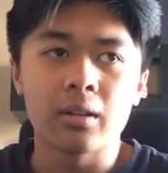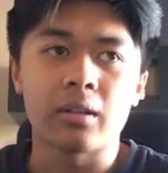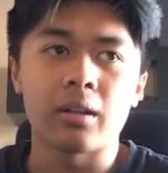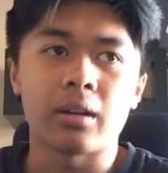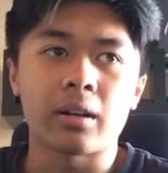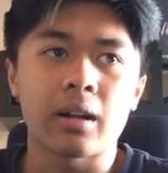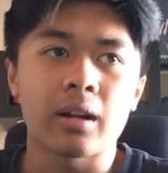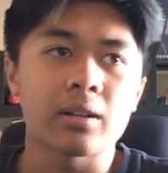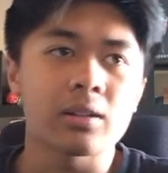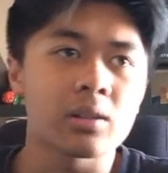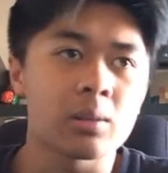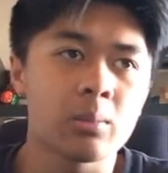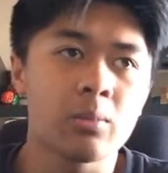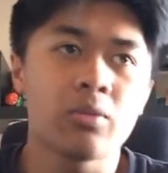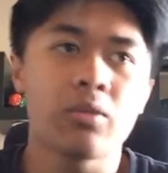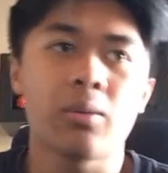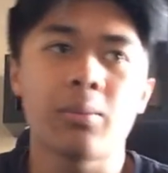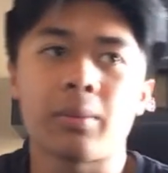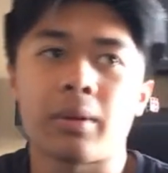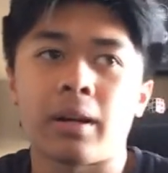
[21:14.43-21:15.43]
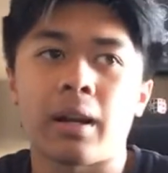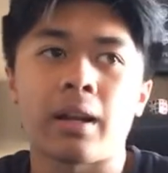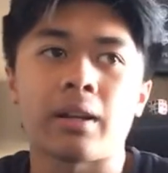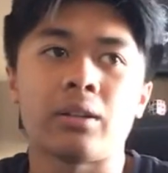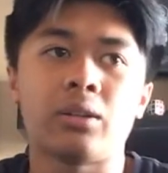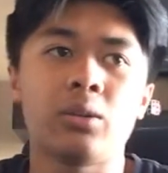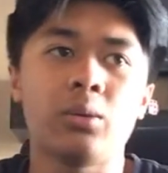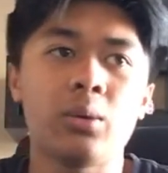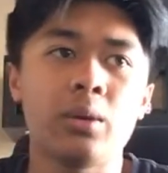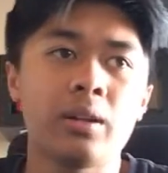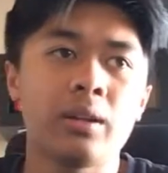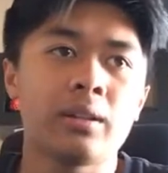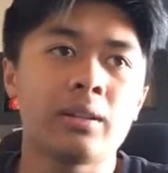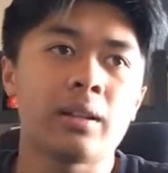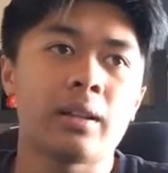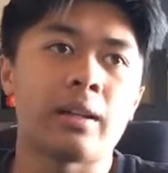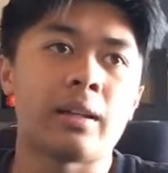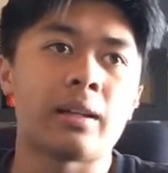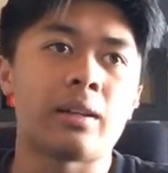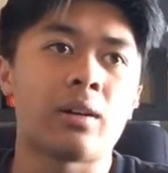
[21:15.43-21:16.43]
they're not, some of them, they're not doing
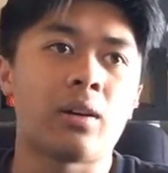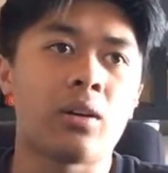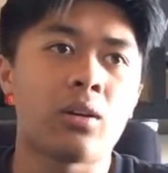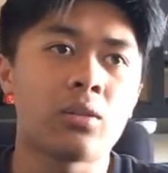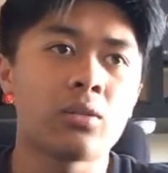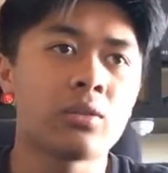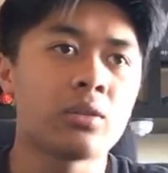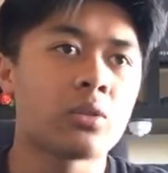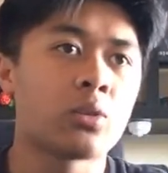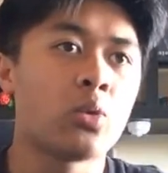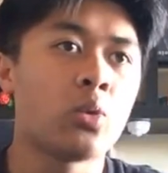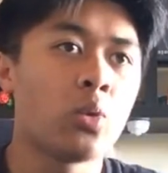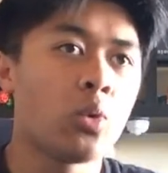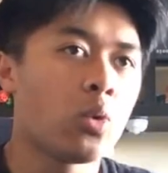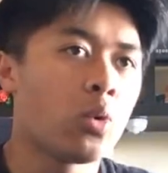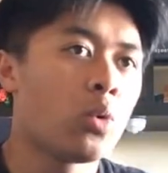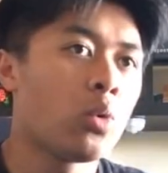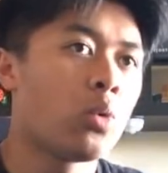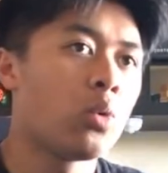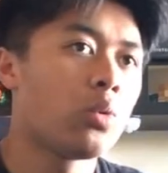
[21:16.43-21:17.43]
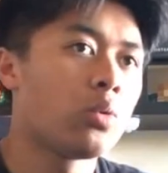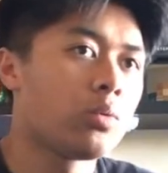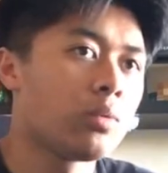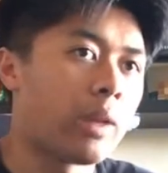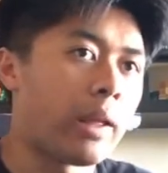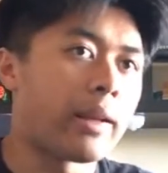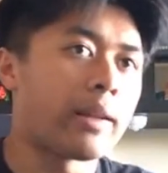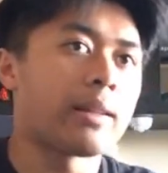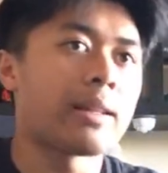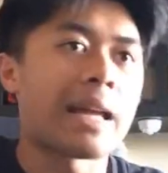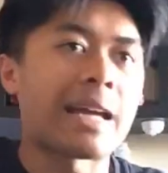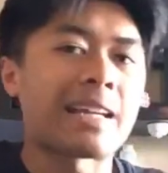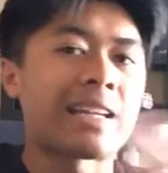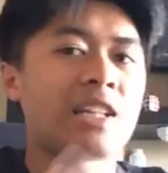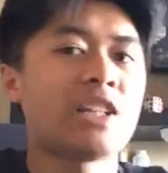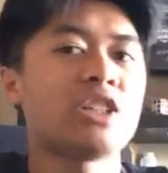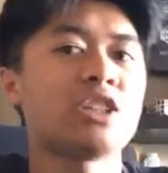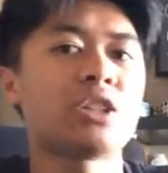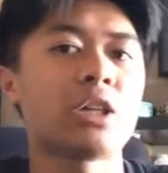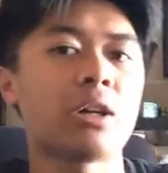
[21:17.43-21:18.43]
like all the cool like
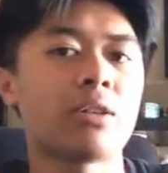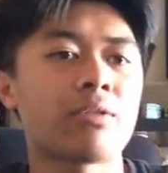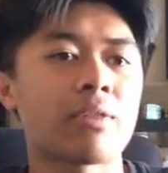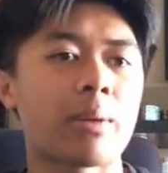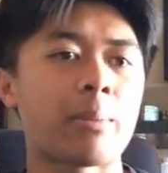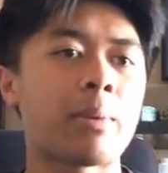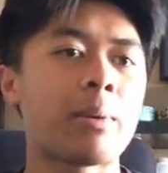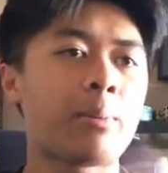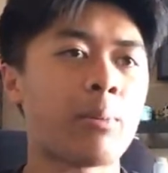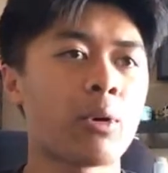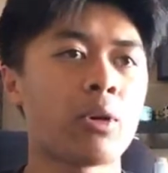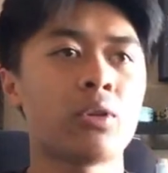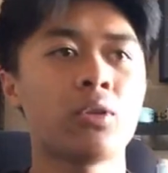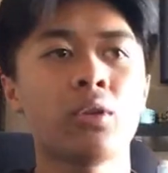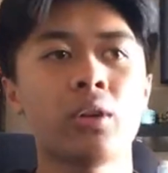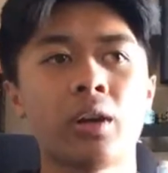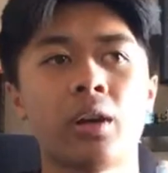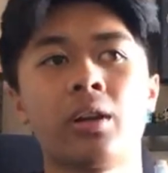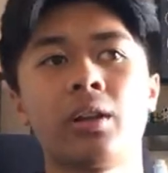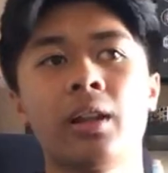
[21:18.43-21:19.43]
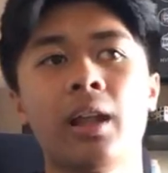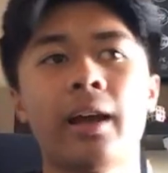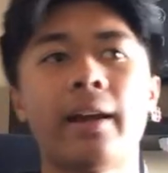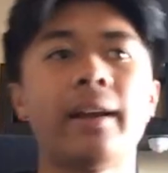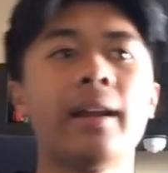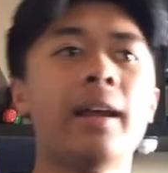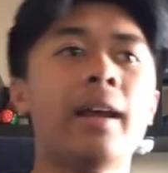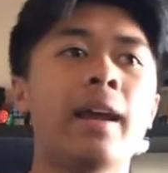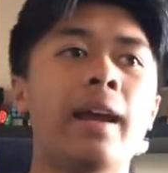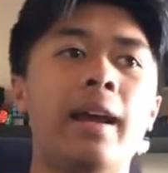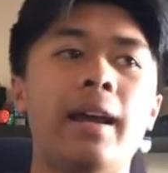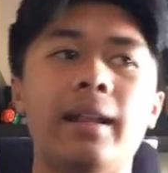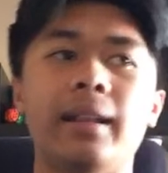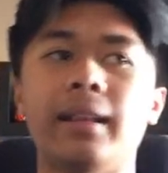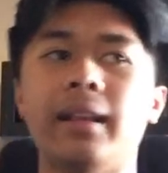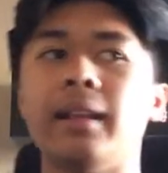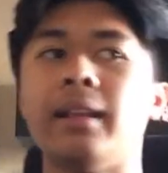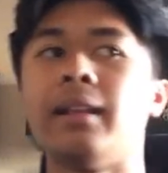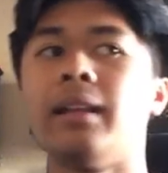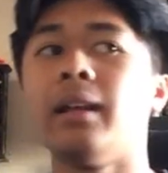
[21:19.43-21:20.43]
techie stuff that people are doing online,
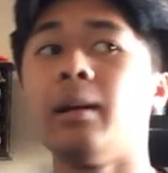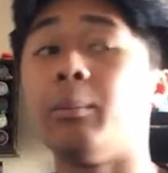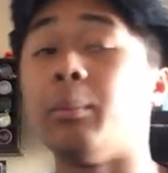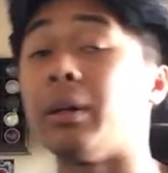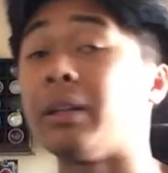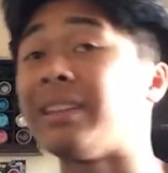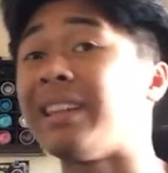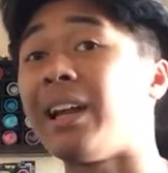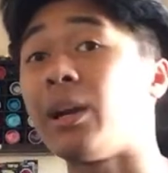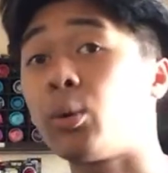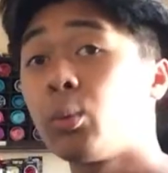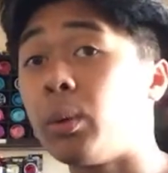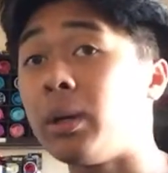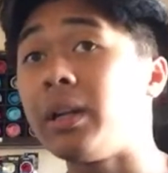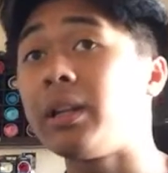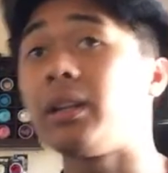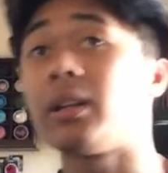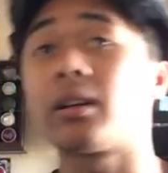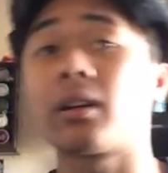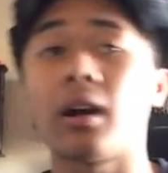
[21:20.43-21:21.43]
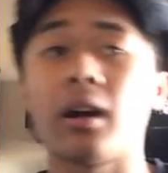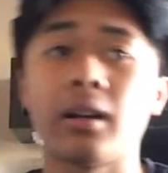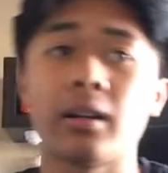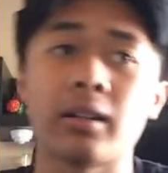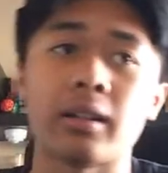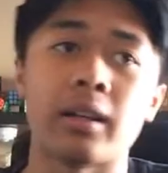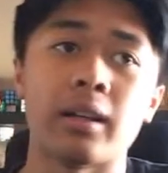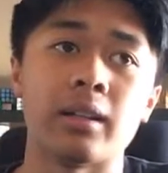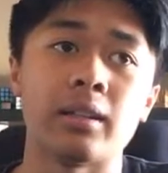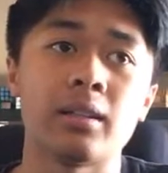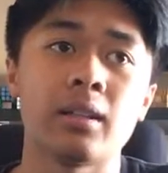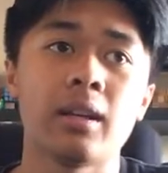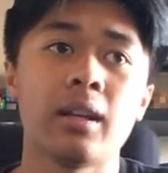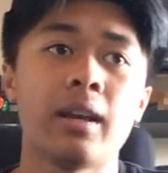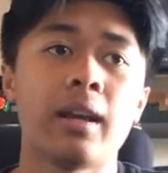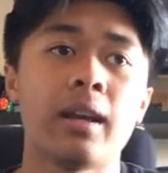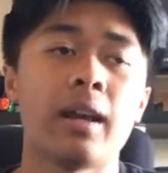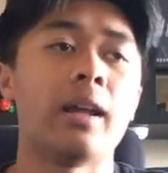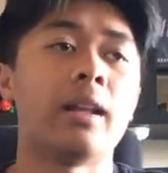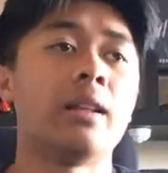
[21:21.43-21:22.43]
and then but they're winning the contest,
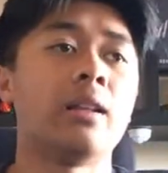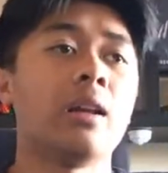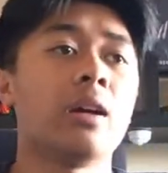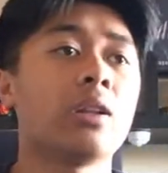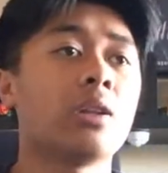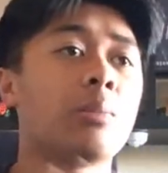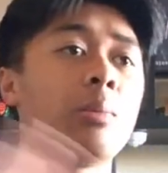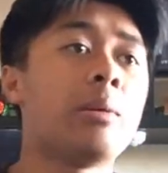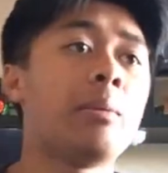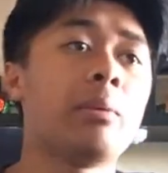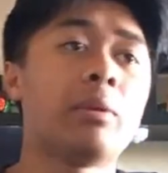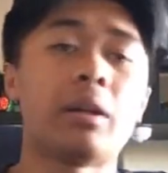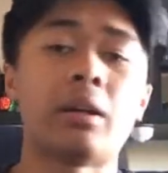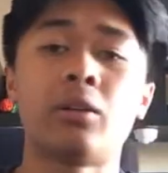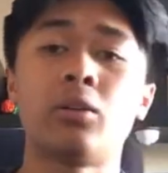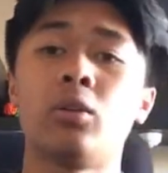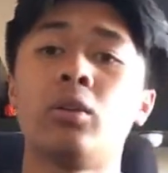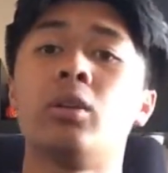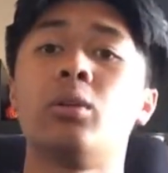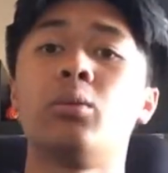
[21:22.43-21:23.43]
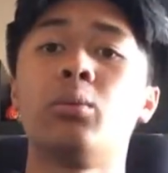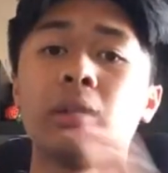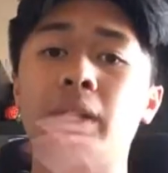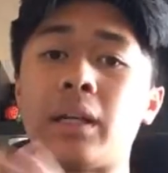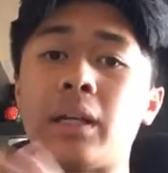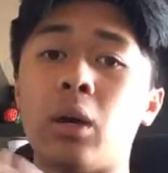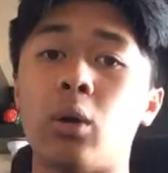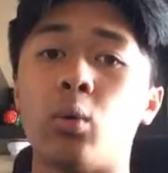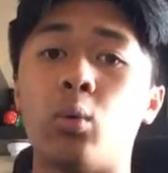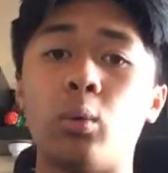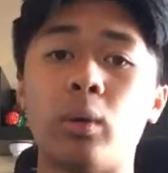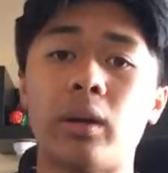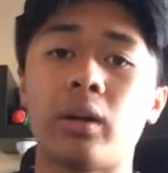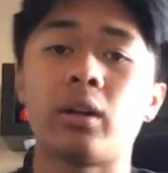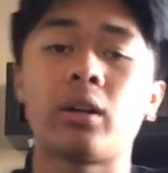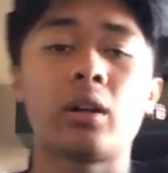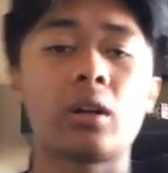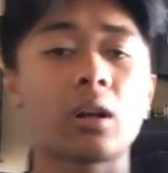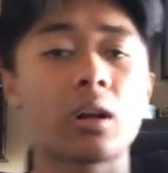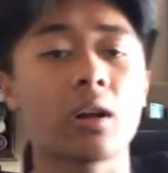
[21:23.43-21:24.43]
and the other people that are doing the really
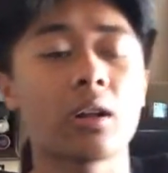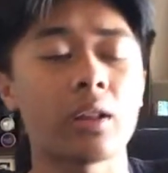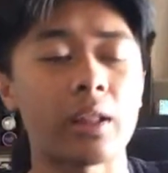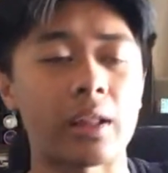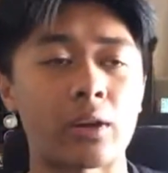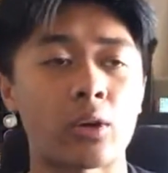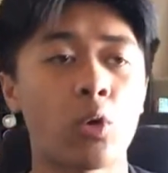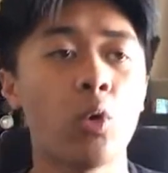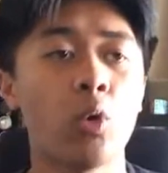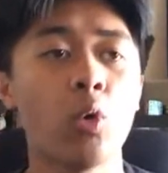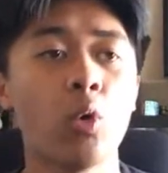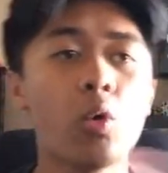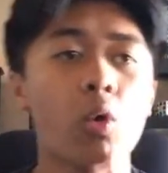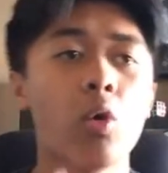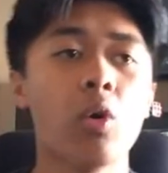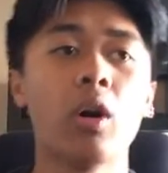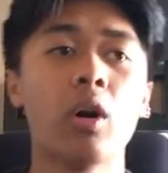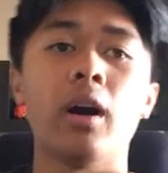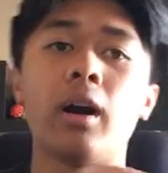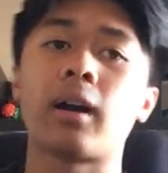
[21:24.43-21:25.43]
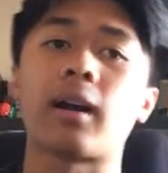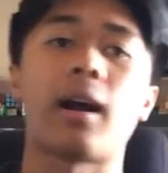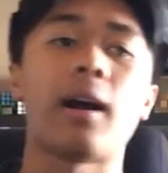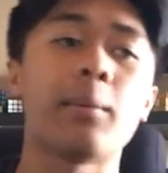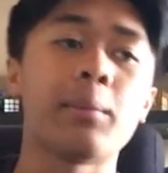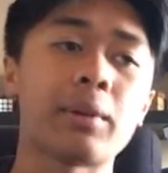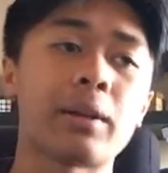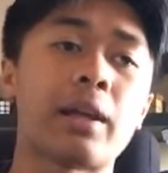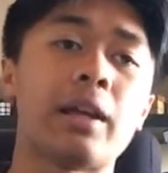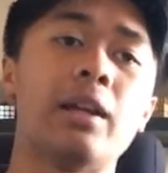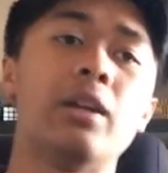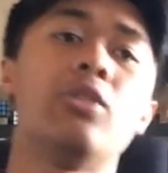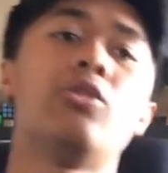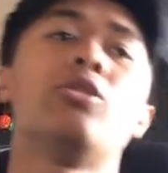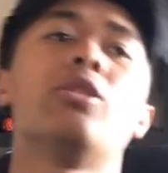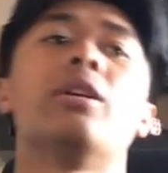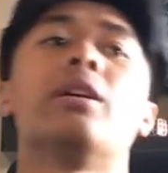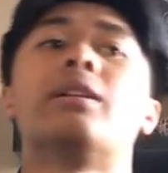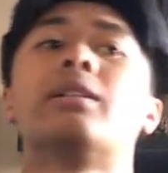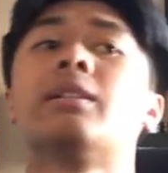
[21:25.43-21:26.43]
weird, like cool, complicated
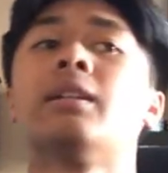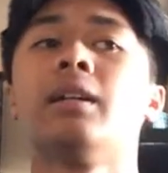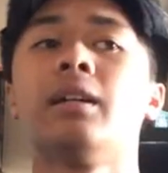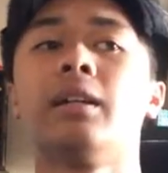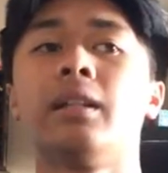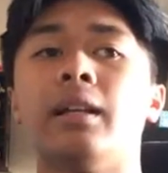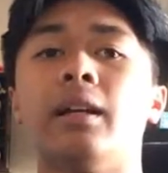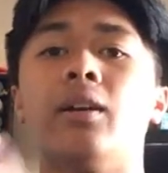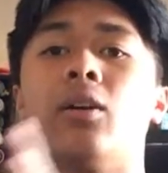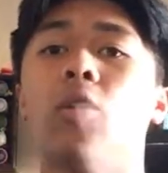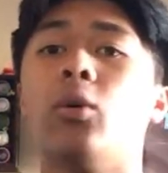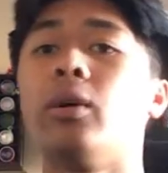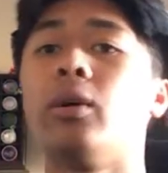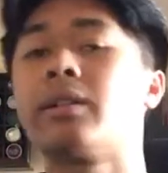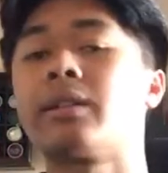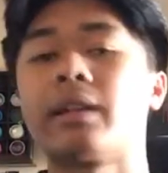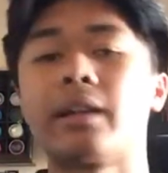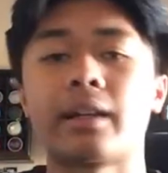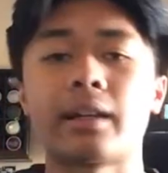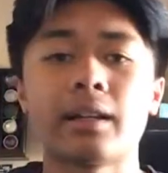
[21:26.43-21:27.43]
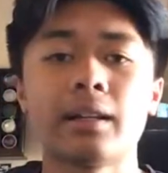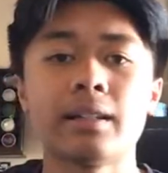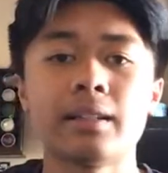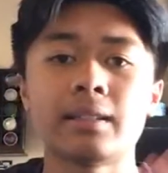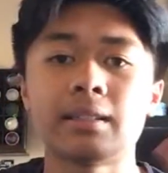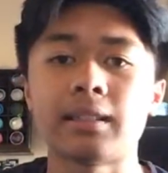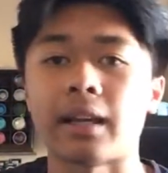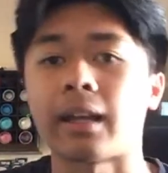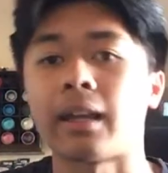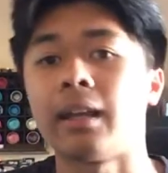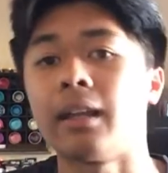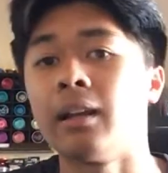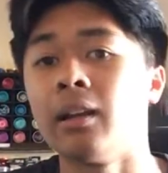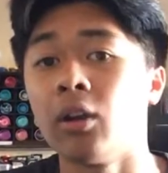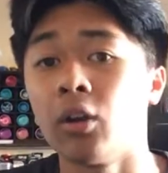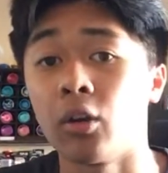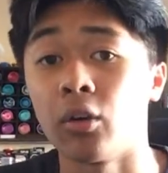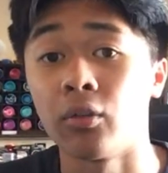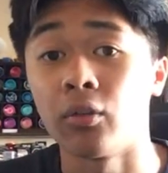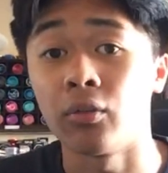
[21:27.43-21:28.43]
tricks, they're always like second
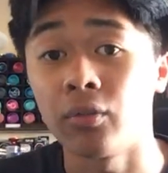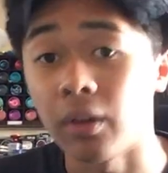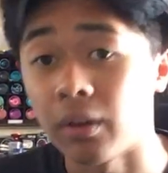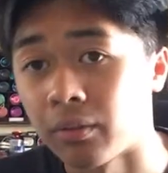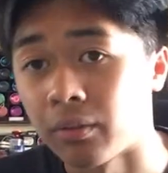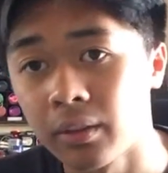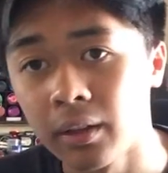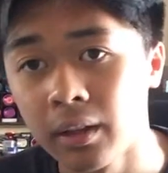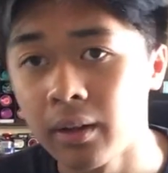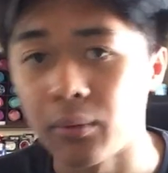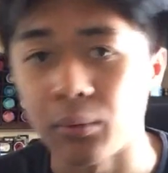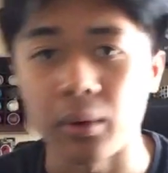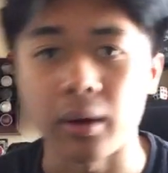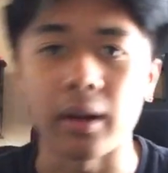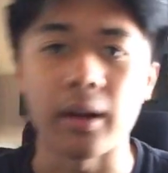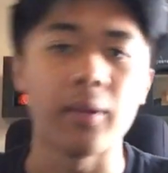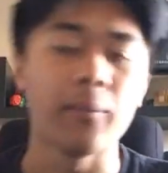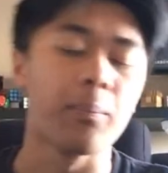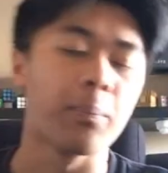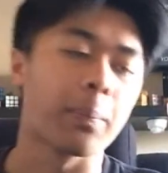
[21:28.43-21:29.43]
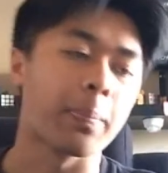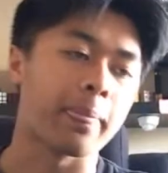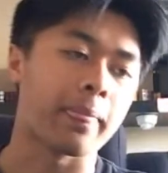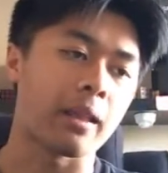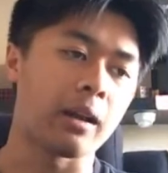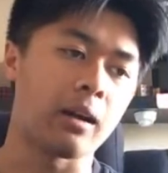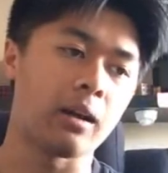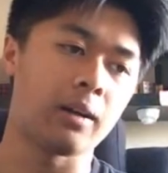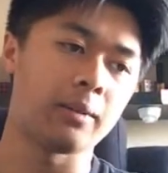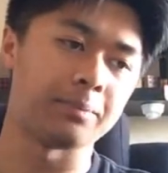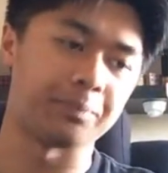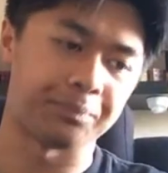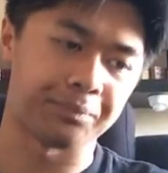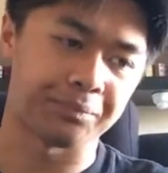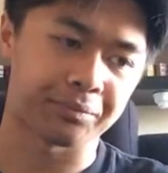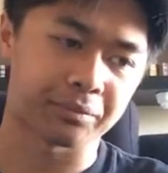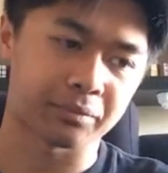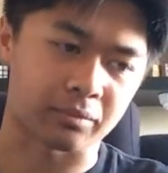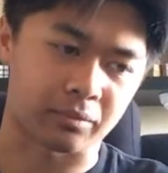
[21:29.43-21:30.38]
or fifth, right? um